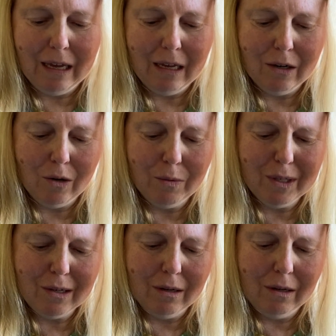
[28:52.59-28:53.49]
and I was
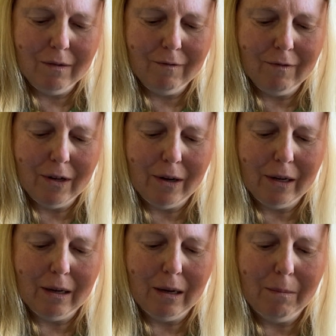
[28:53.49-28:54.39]
kind of
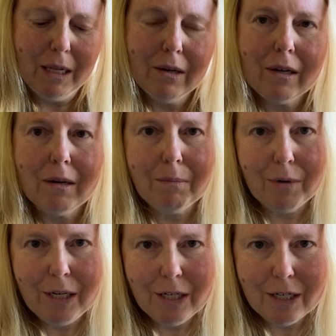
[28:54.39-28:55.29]
like a bit like an
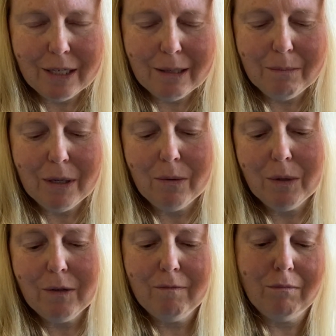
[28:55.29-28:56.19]
apprentice, but I
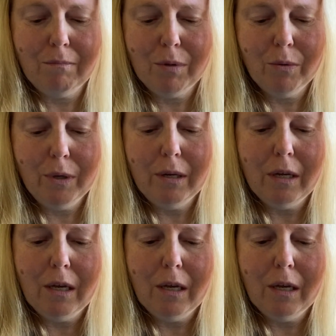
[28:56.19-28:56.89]
was employed